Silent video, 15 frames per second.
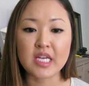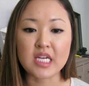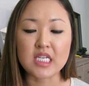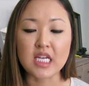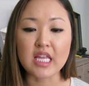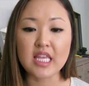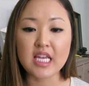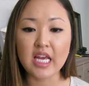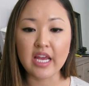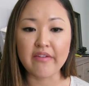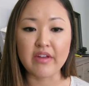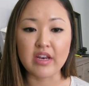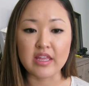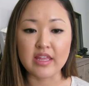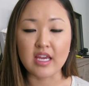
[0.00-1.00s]
Not that I have
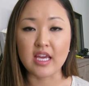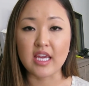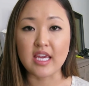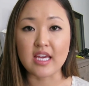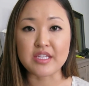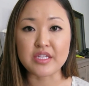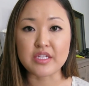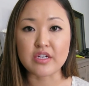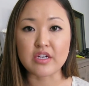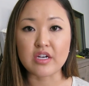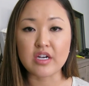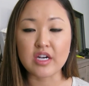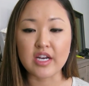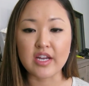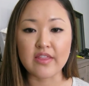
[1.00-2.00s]
anything against
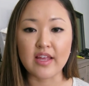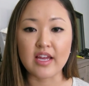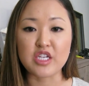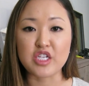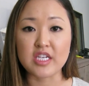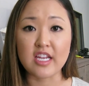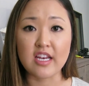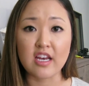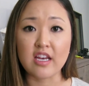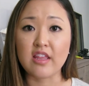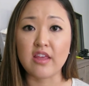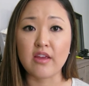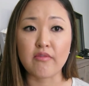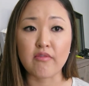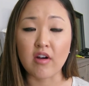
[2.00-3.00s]
her and that she did
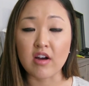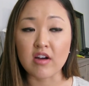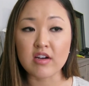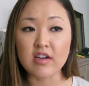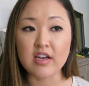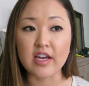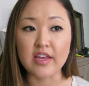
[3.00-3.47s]
anything wrong.